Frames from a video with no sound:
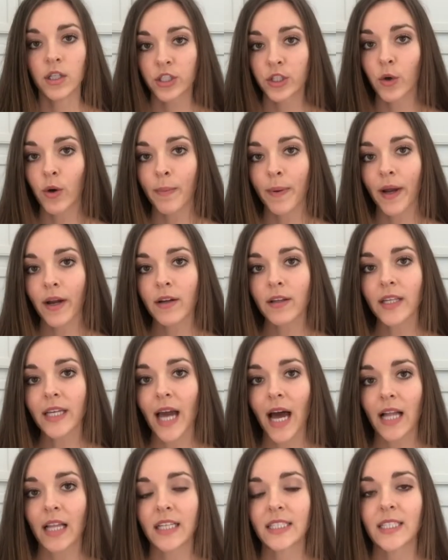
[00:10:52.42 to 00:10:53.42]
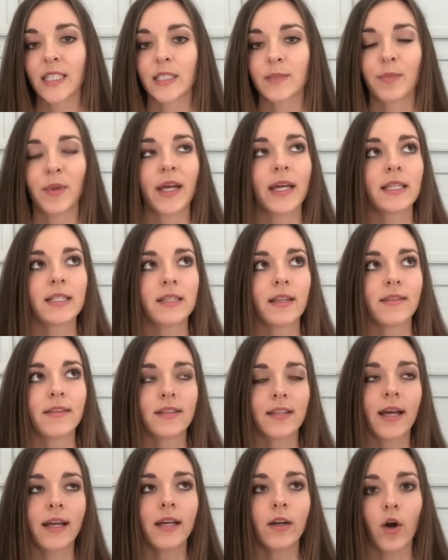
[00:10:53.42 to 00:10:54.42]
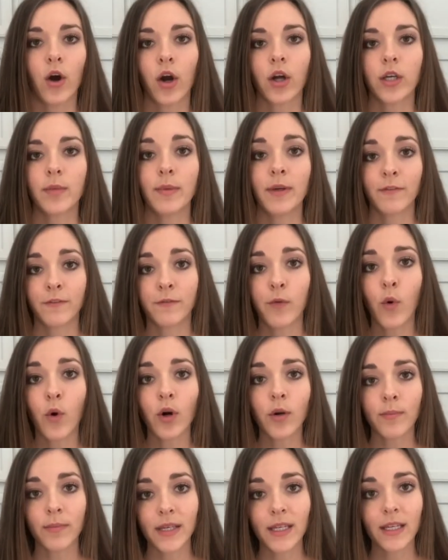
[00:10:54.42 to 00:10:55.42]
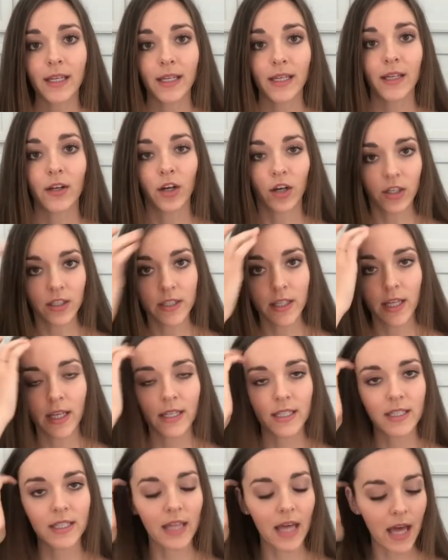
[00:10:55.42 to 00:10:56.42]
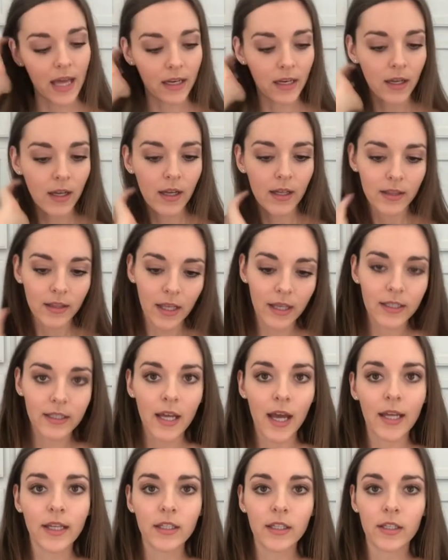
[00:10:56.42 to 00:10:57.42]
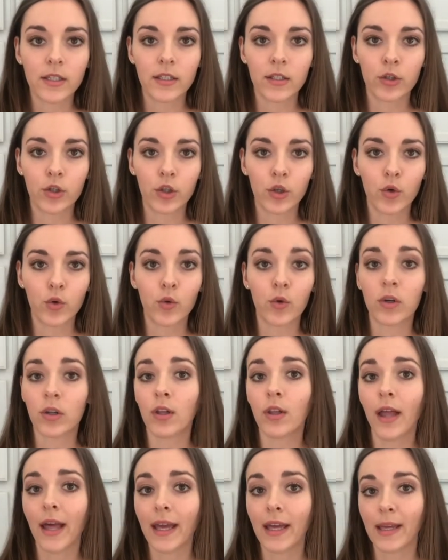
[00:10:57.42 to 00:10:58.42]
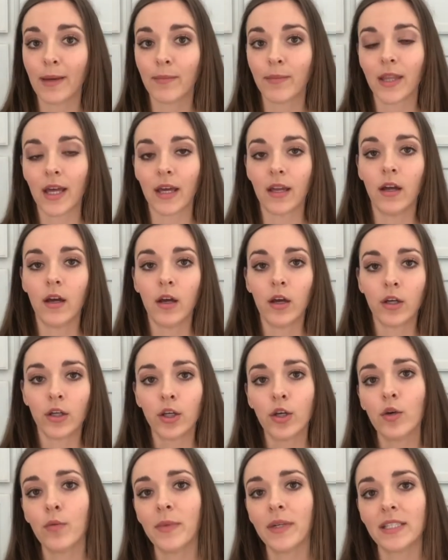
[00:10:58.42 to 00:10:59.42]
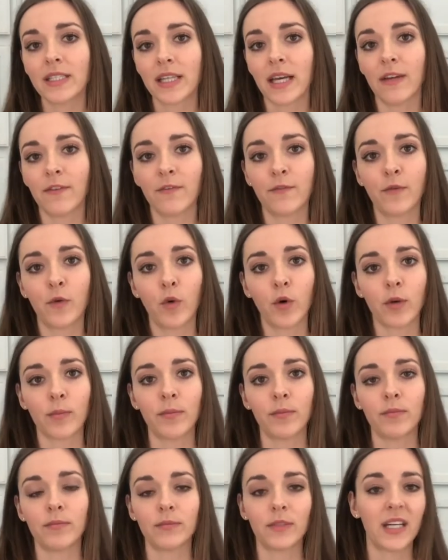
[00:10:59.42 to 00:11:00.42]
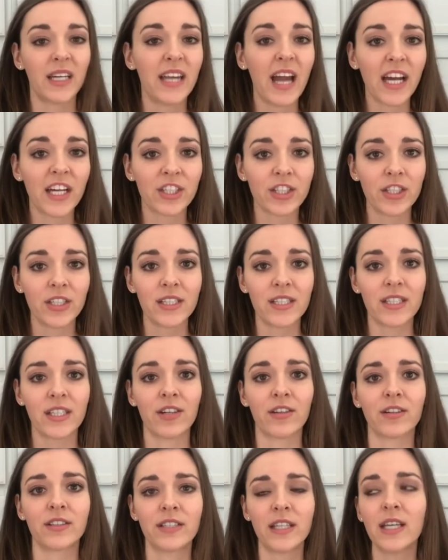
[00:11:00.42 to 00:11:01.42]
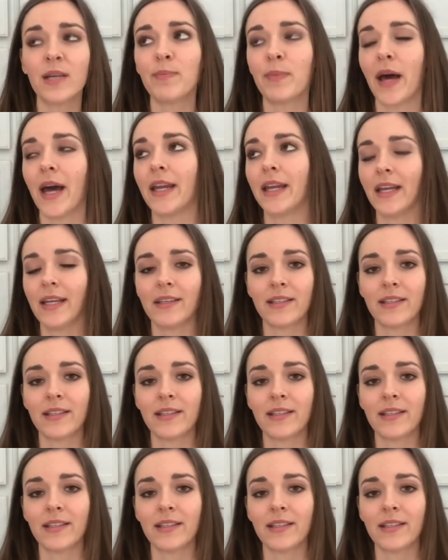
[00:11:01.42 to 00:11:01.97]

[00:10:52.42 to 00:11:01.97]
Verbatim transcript: So apparently Alex explains that the second argument for meat eaters is that they tend to claim that humans can form connections that are deep and